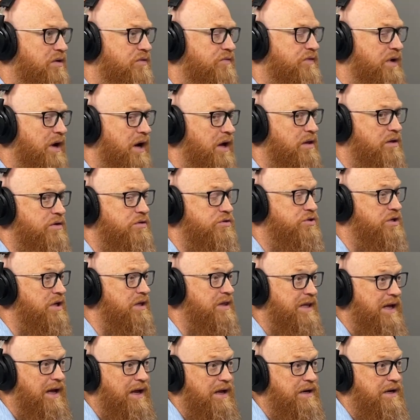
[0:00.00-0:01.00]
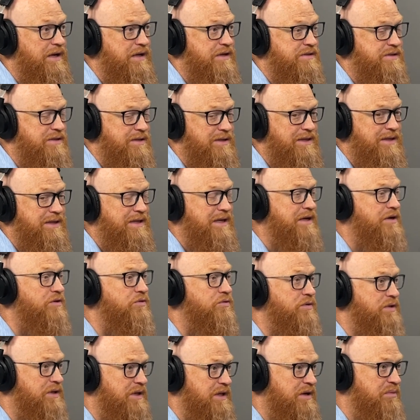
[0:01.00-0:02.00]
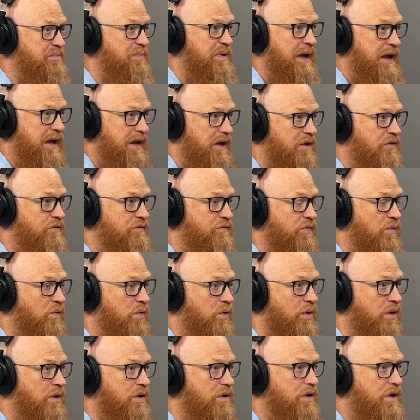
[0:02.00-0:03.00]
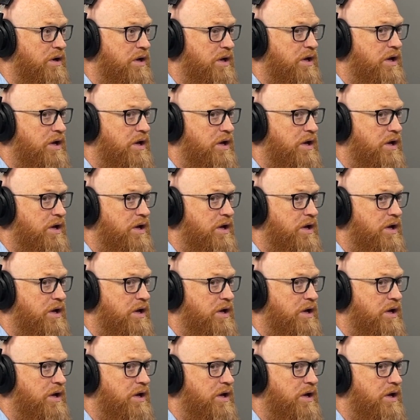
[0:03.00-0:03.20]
of dollars, and that is literally paying for